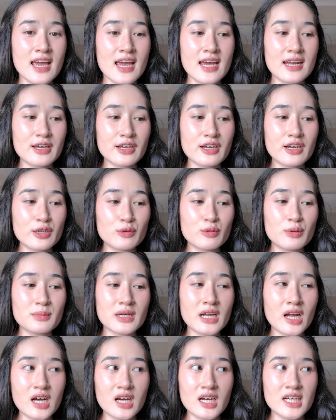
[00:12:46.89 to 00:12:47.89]
And I kind of want
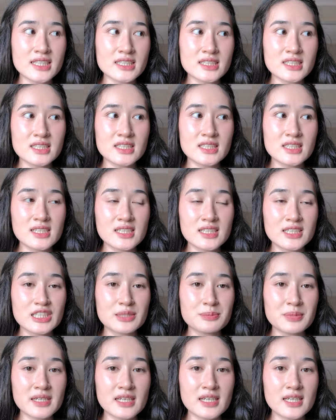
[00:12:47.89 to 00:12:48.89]
my eyes
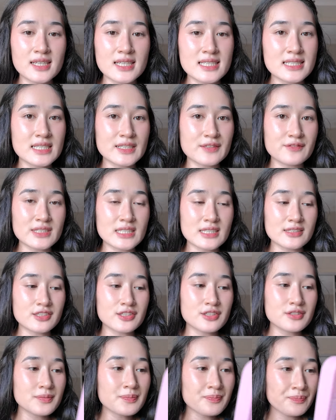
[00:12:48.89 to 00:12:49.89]
to be the center of
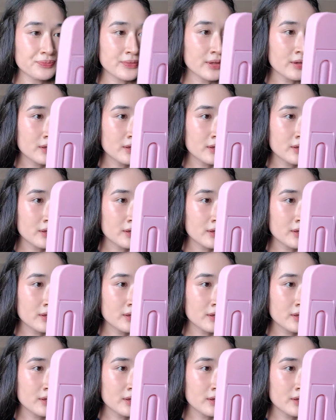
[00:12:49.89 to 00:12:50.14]
attention.